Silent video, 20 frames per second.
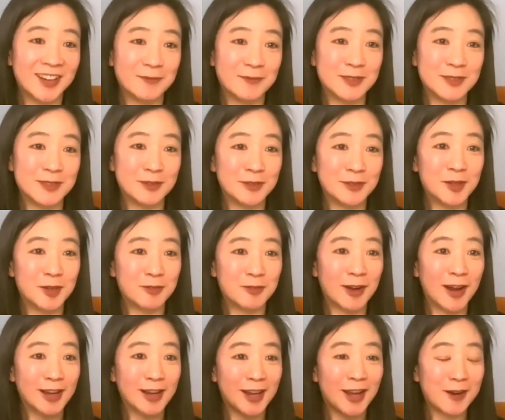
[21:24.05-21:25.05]
So,
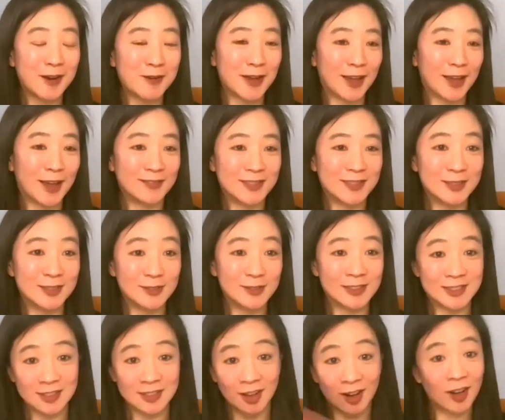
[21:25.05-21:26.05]
right now we have
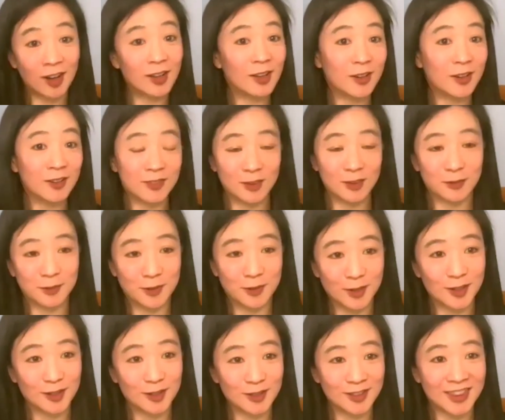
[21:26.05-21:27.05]
students all over the
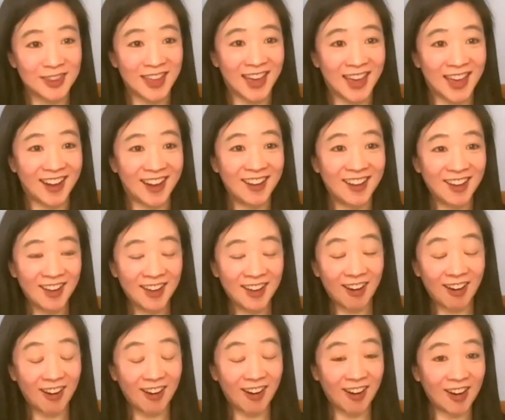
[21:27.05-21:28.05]
world that
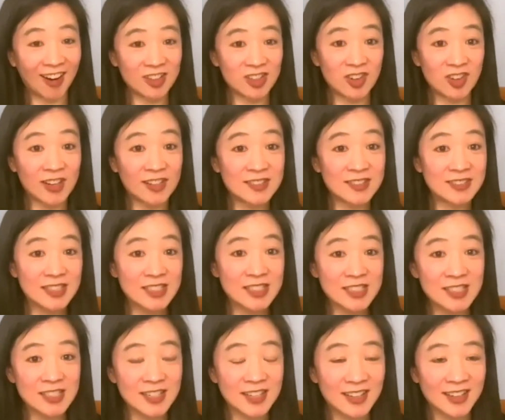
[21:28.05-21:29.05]
are
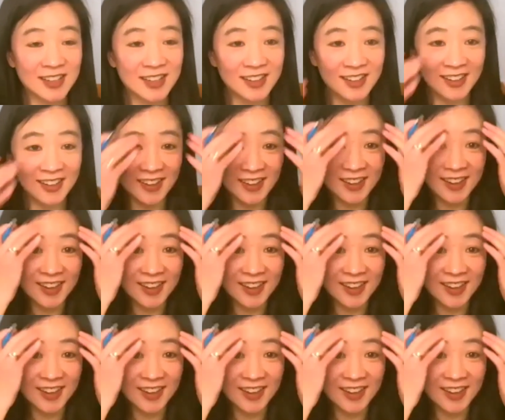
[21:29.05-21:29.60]
transitioning,